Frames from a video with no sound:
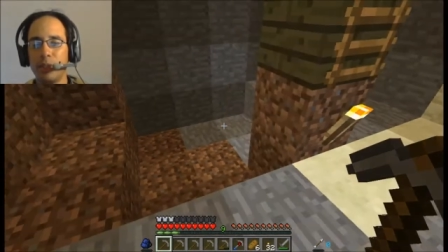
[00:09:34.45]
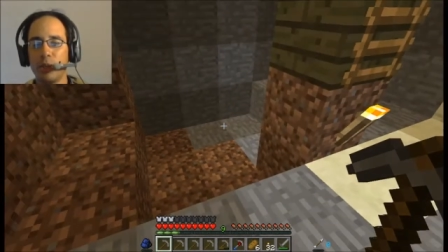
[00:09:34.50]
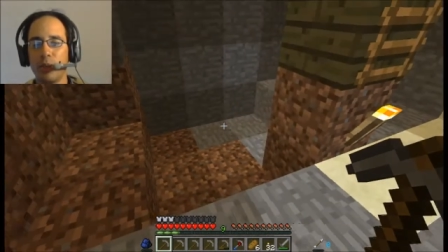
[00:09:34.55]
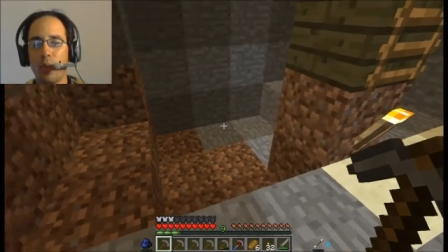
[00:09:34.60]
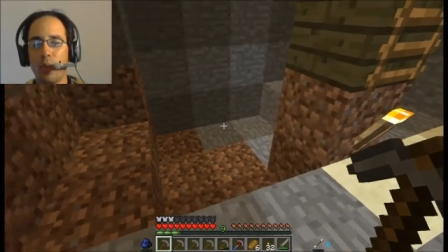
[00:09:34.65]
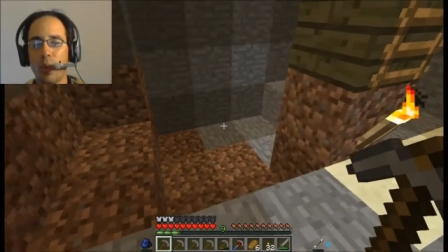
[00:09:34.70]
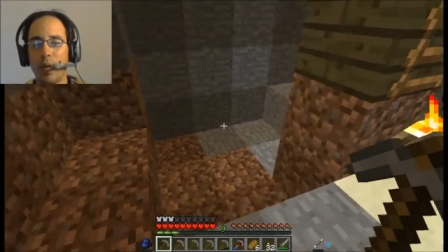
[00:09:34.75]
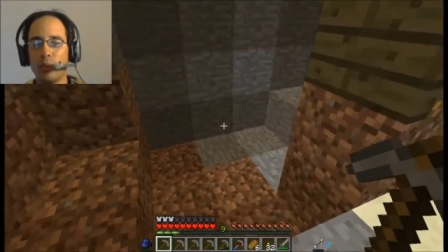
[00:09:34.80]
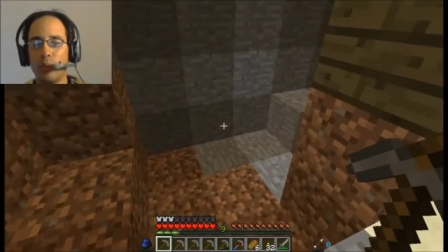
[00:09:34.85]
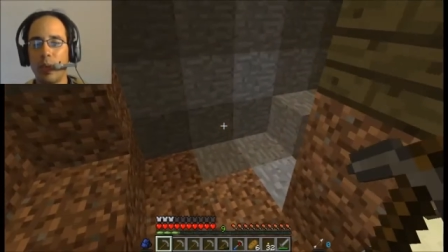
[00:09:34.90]
It's
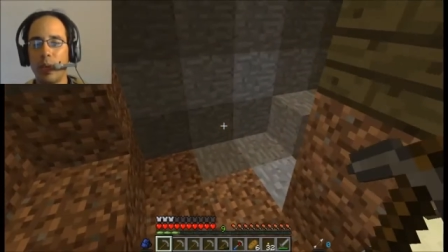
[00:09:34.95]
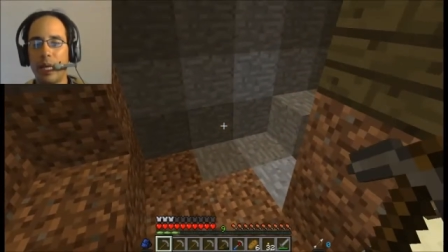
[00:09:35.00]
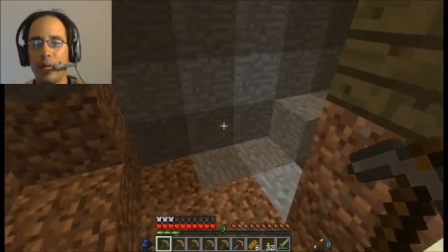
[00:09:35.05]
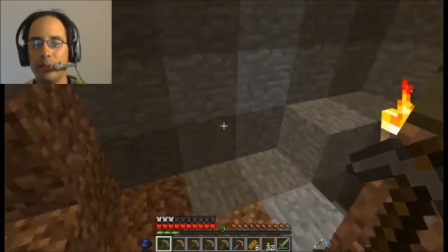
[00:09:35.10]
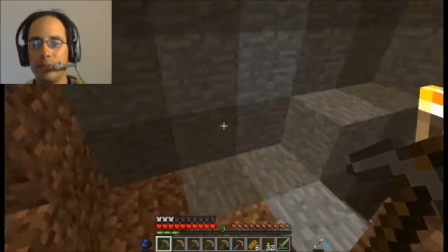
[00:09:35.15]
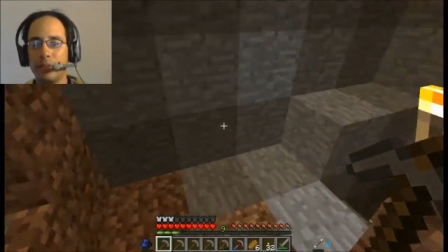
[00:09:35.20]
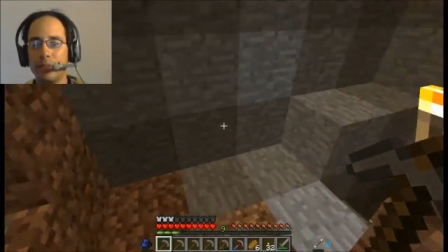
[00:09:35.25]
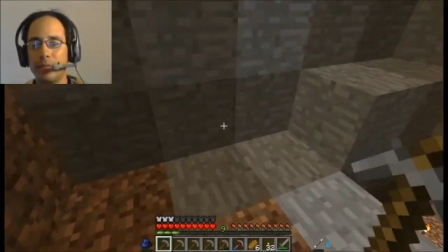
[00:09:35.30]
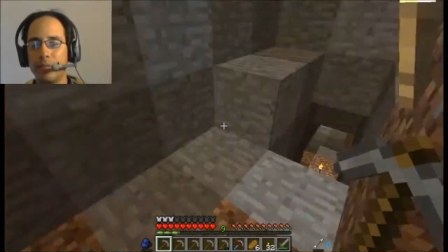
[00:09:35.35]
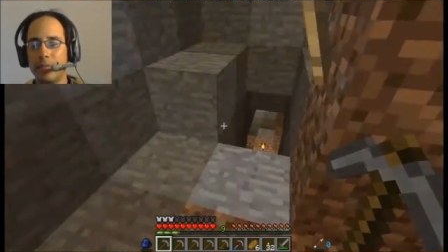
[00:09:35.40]
been quite
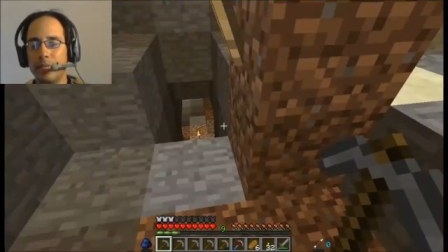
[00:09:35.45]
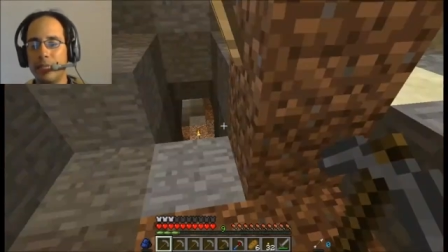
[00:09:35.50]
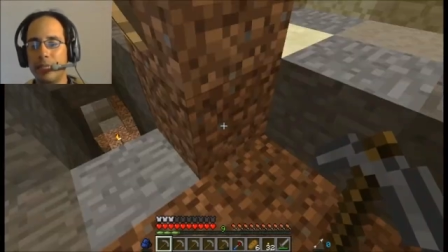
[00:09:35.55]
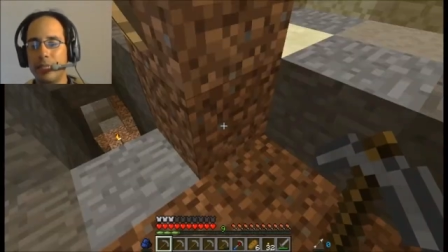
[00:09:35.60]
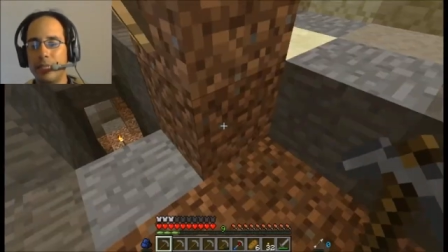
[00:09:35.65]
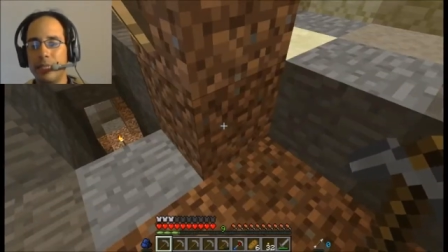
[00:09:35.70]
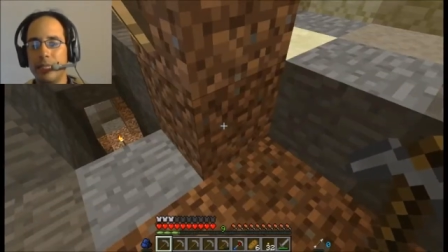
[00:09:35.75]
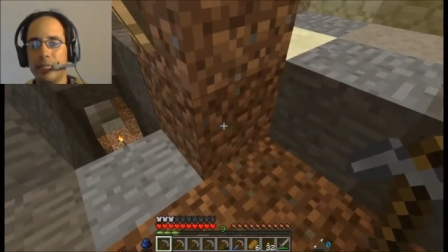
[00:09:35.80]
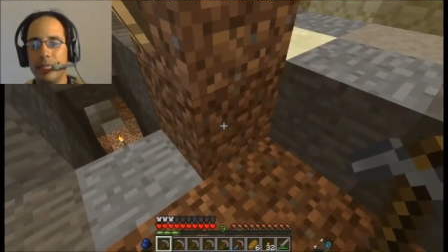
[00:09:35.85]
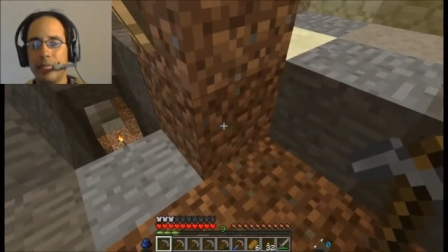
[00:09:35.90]
well
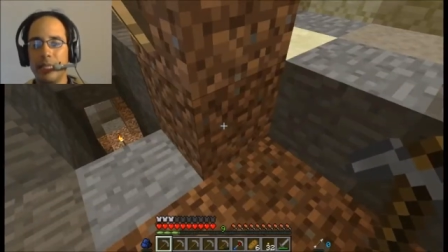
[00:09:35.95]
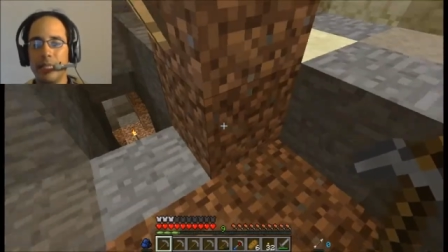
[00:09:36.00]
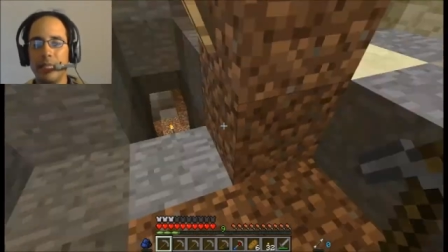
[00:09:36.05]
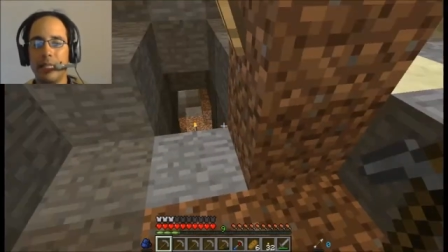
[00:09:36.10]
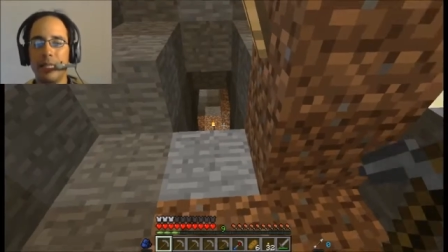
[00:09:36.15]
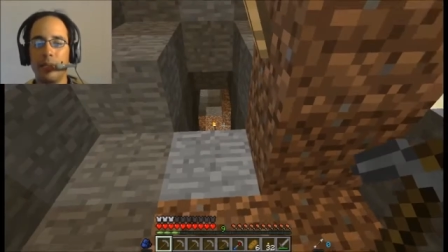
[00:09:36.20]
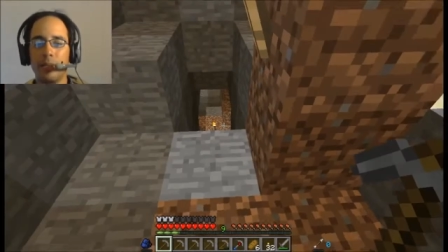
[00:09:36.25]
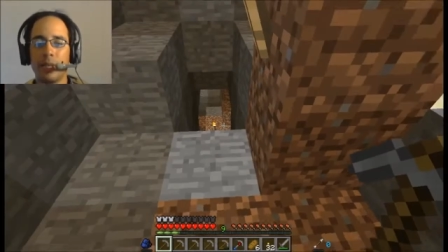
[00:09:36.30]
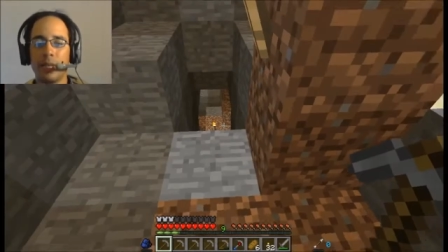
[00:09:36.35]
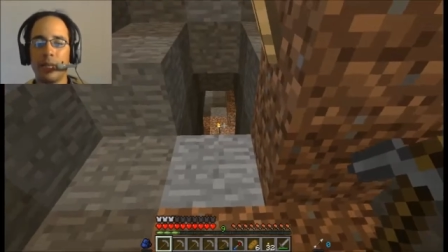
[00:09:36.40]

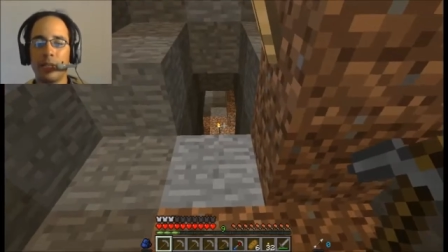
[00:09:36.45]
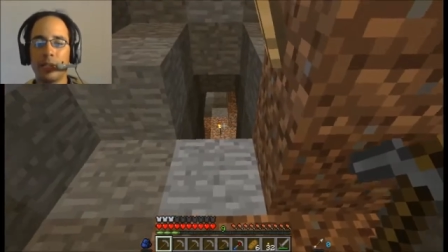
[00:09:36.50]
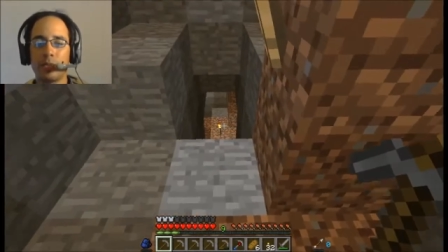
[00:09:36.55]
uh,